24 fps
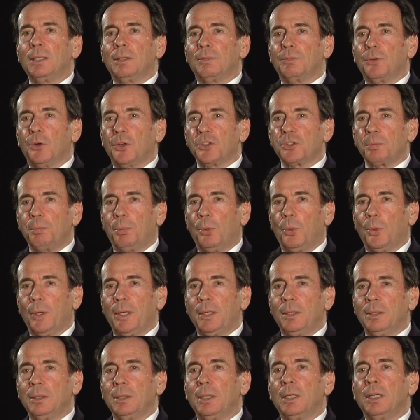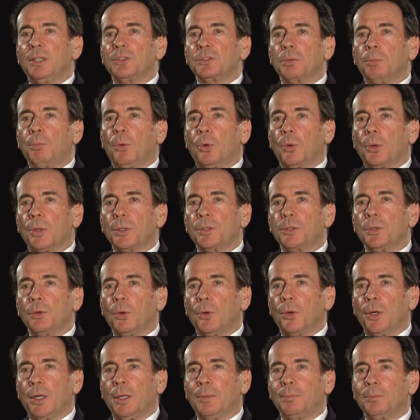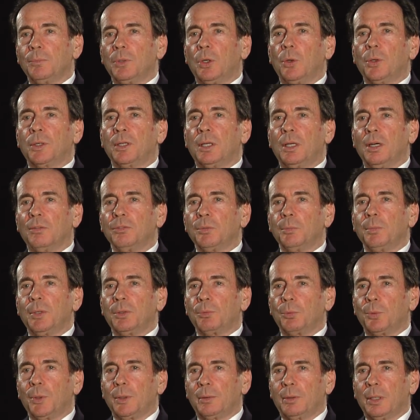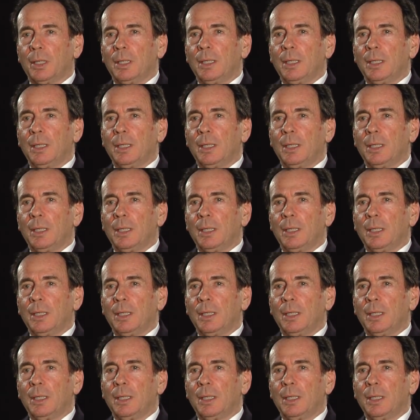First point is a moratorium on government